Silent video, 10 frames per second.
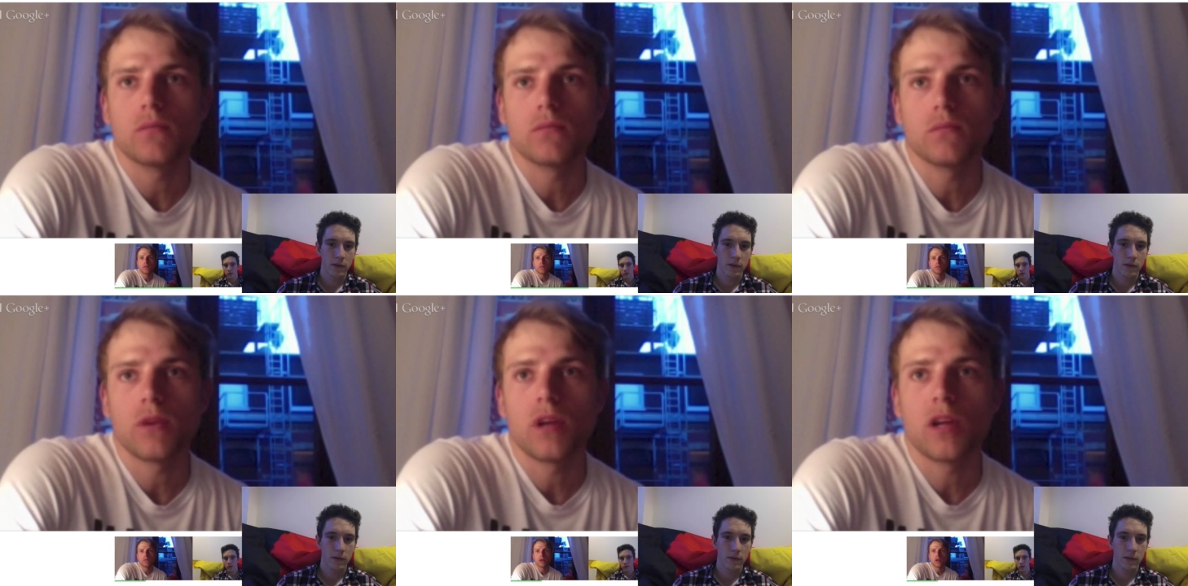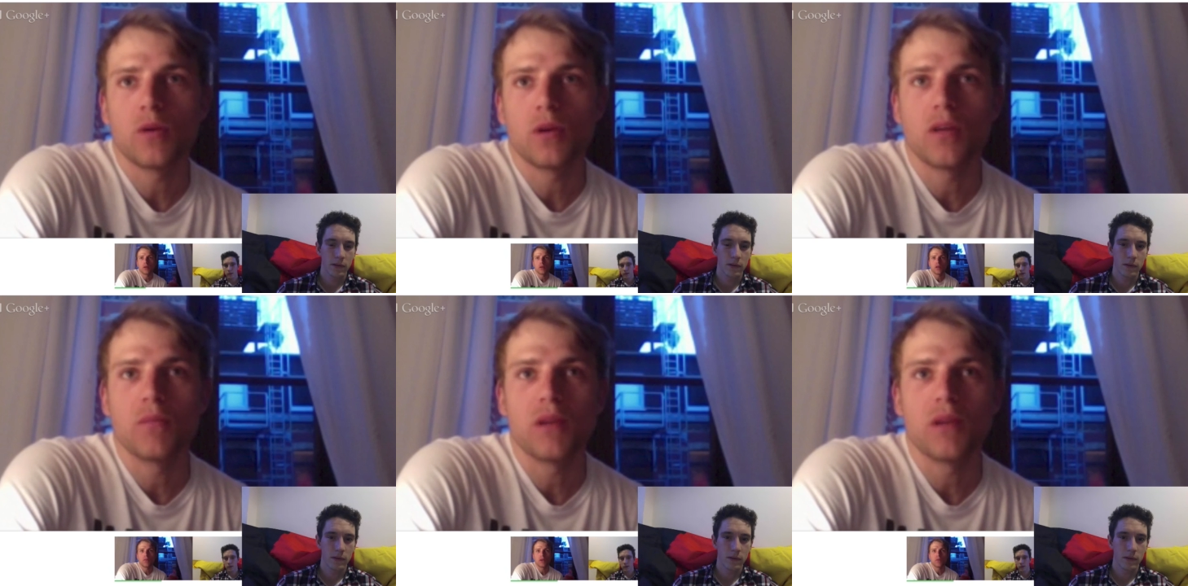Speaker 1: okay,
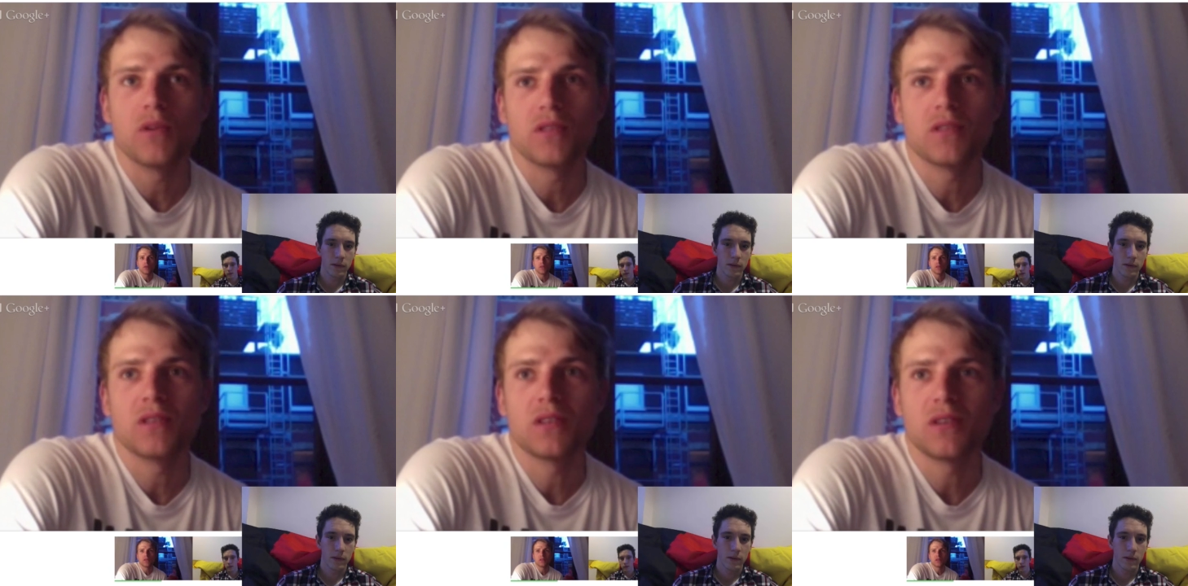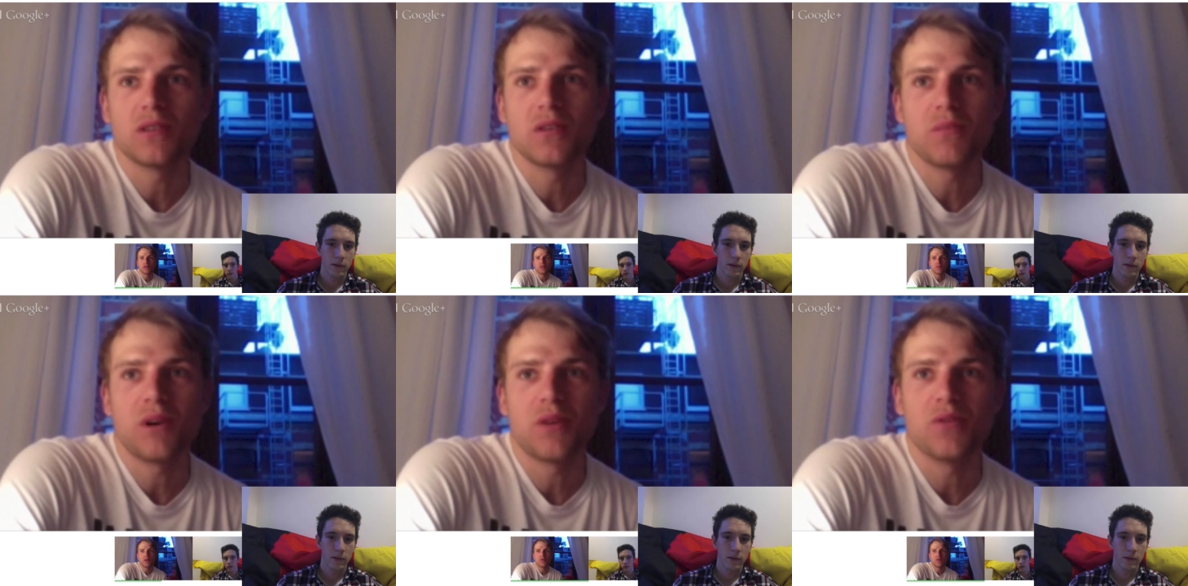maybe it's uh, about the
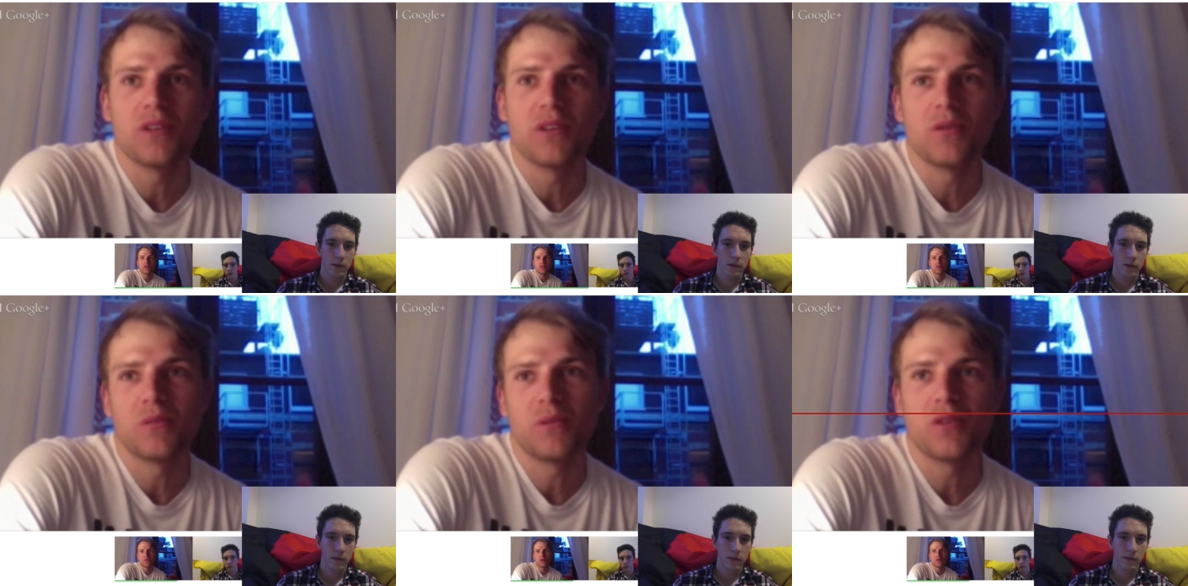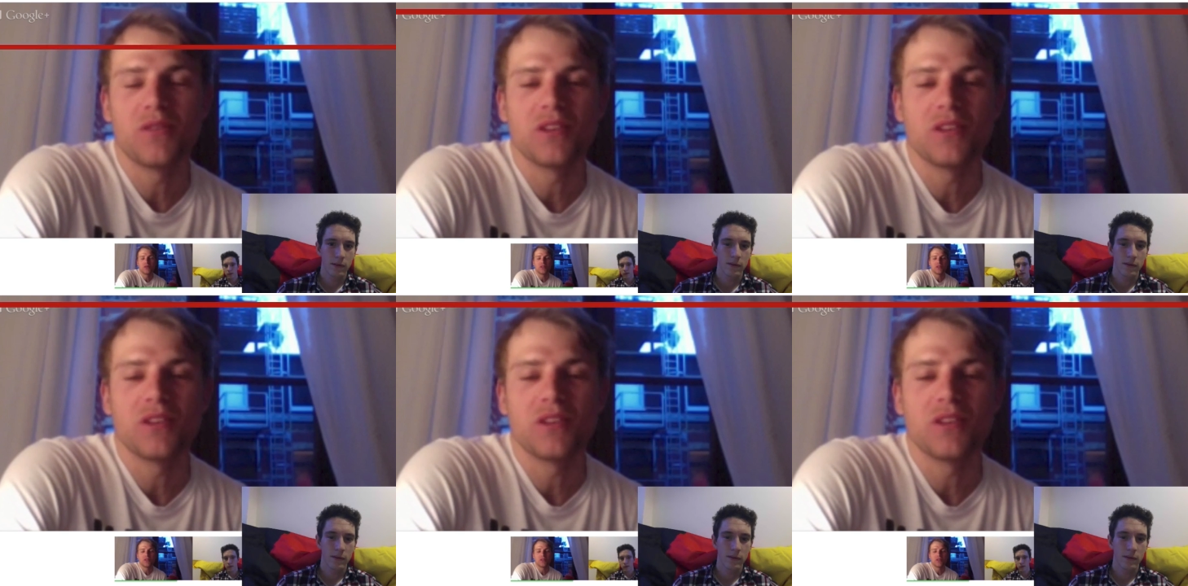win or about the victory